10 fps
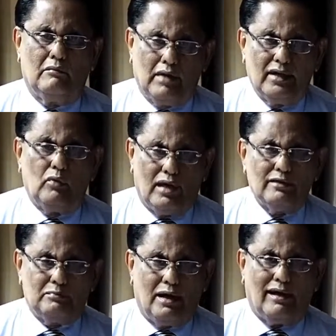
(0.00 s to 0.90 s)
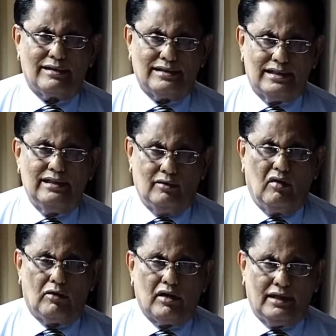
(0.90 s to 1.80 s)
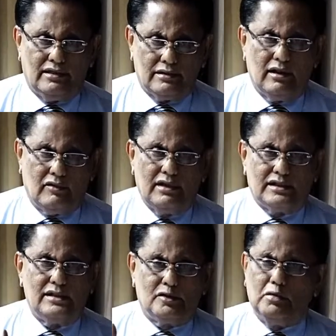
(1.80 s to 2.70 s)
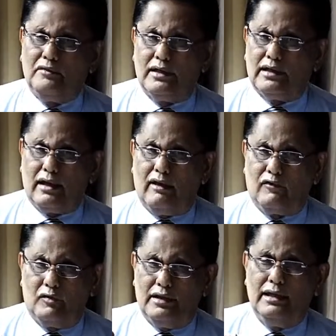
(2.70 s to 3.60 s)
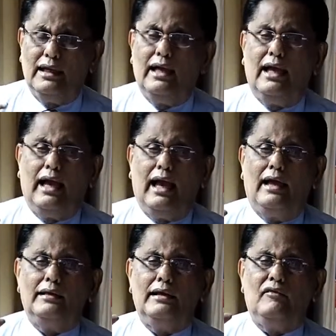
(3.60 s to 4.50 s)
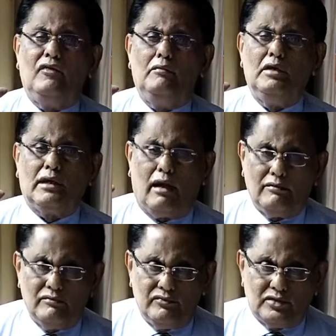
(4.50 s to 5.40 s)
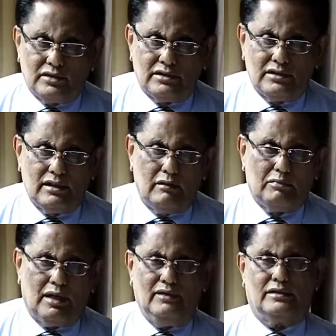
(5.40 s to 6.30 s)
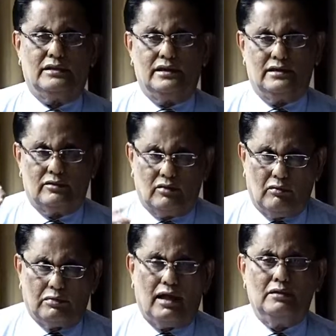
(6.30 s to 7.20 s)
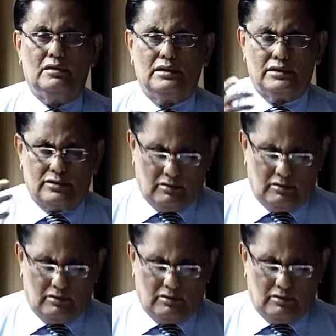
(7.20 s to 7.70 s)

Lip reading: by one party, all right, well, listen to me very carefully, and if he becomes a president or a prime minister,